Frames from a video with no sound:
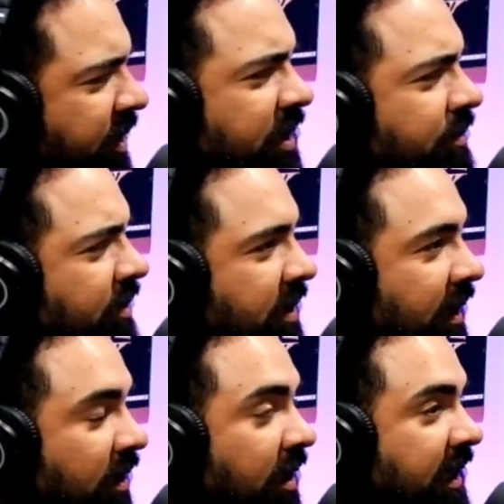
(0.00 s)
And she was
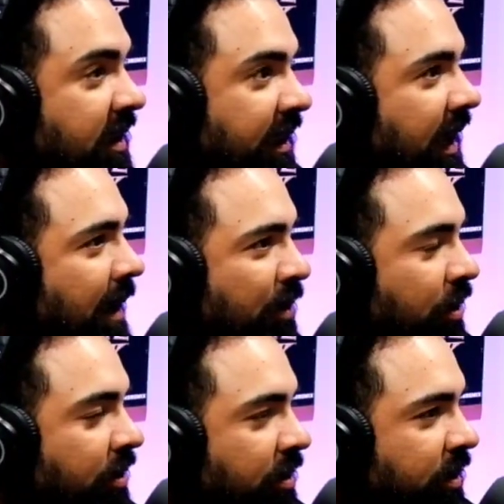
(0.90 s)
like, luckily nothing happened
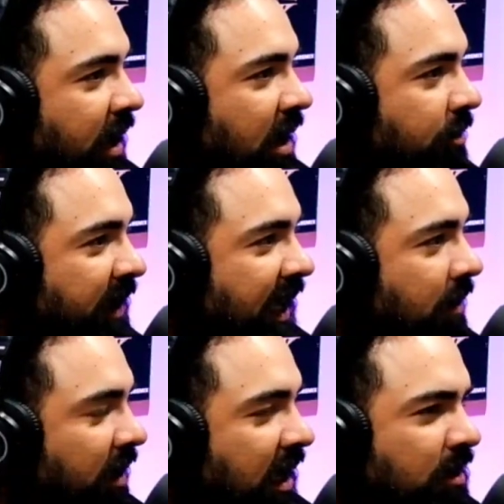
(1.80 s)
to her and her daughter, but they
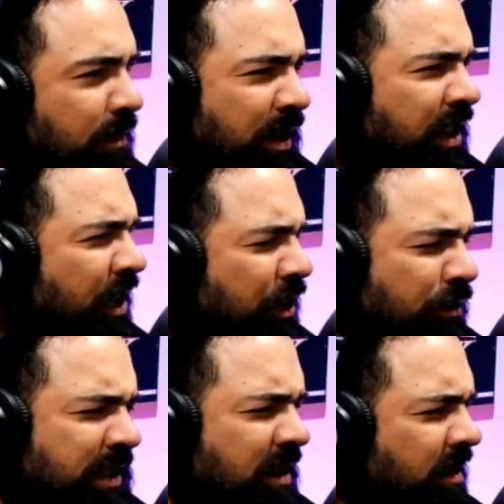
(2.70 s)
came together. But
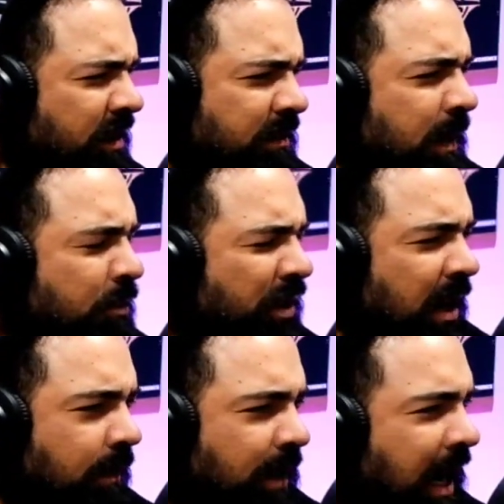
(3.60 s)
you see all these people
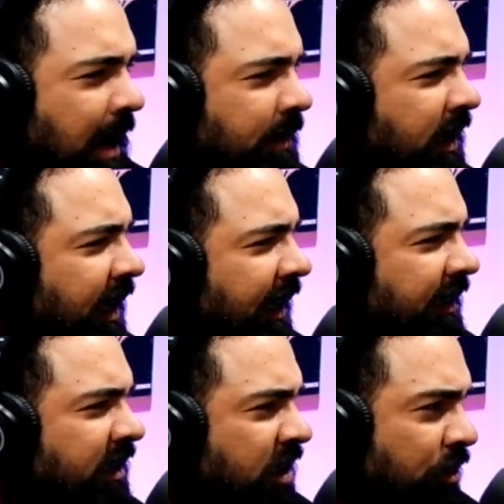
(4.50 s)
get raped.
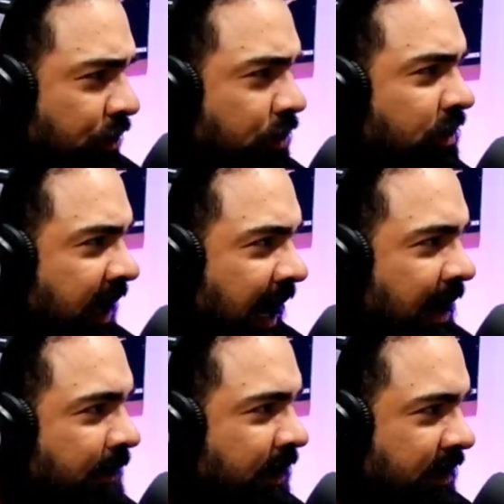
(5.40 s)
Like this other dude
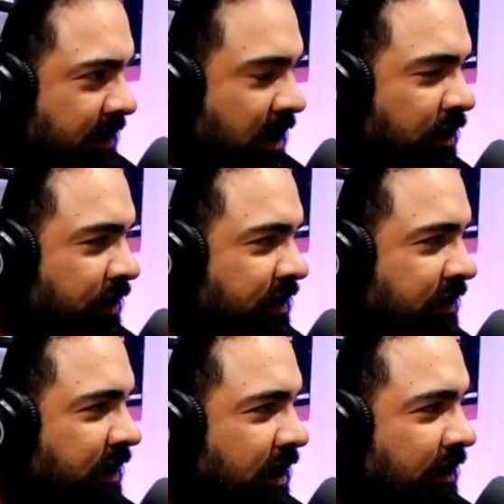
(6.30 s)
came, this younger,
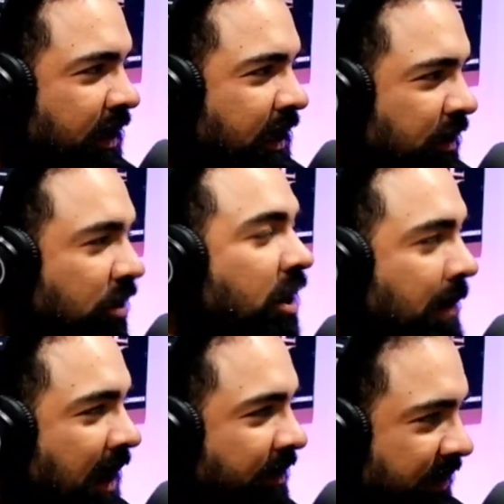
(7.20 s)
you know, you
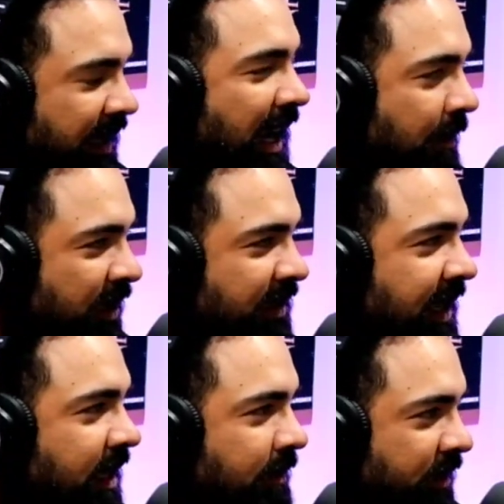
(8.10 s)
come out, they came with
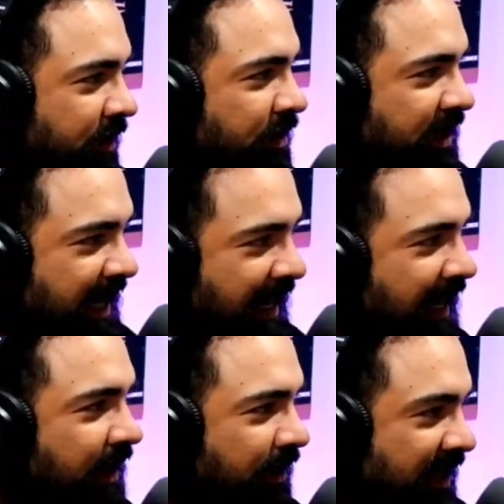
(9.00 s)
asylum. So you just got
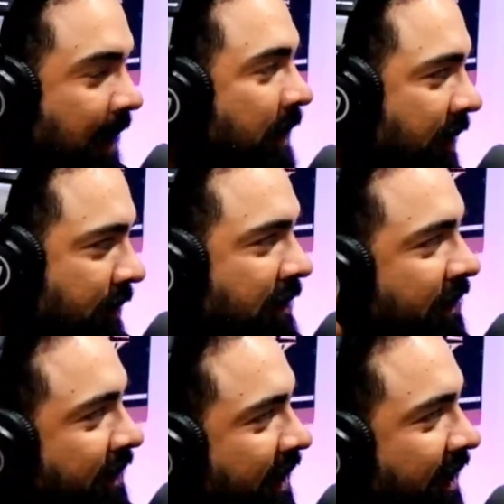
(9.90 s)
to get there. Cause I picked her
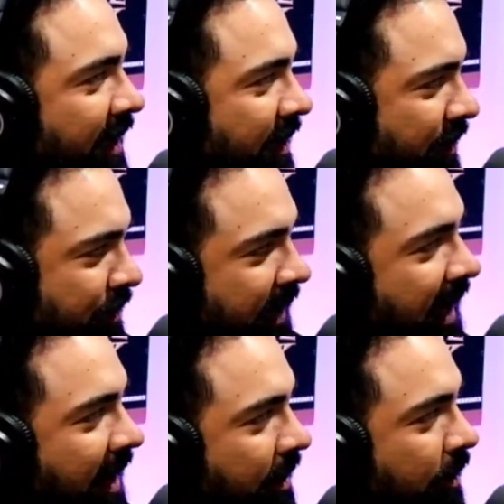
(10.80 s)
up from
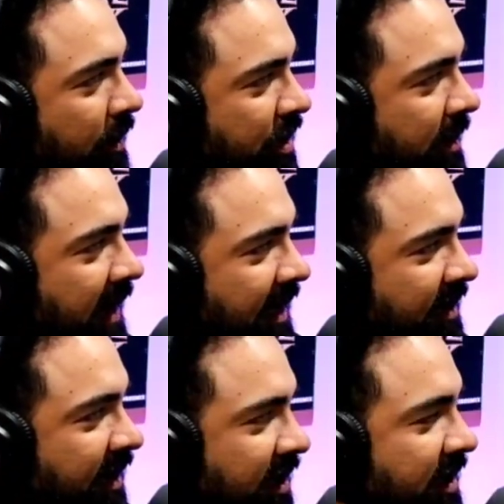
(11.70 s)
Chicago when she made
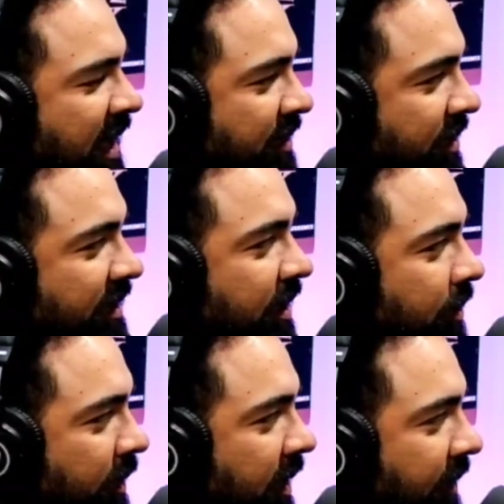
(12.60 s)
it to the detention
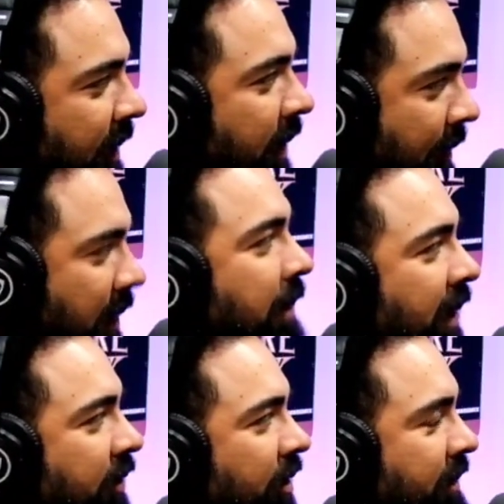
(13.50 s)
center or whatever. I
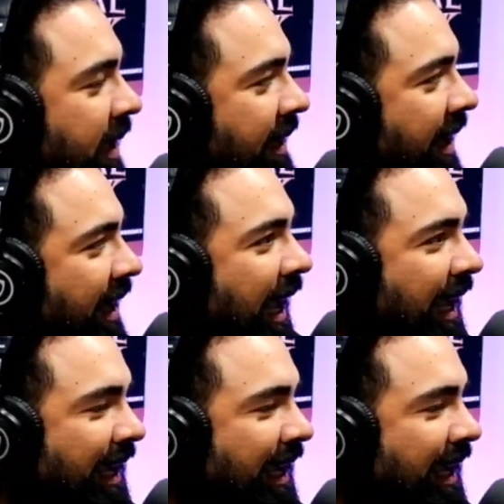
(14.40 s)
picked her up that day.